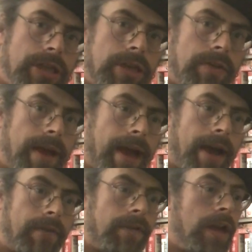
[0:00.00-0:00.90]
that you
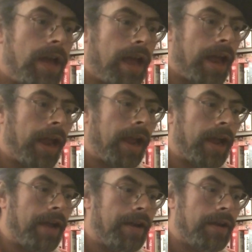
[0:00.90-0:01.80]
have
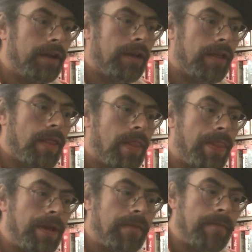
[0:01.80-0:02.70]
and
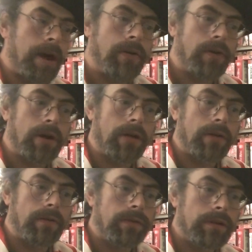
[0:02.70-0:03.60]
the amount
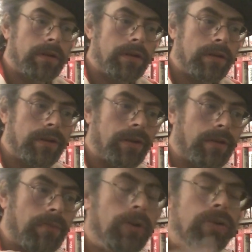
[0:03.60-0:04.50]
of you
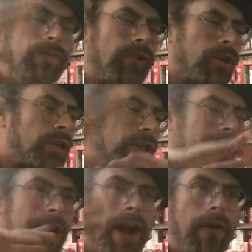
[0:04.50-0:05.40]
know move
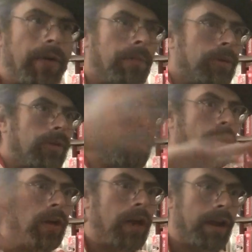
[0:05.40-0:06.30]
versus counter move
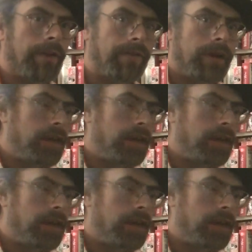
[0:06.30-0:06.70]
all kind of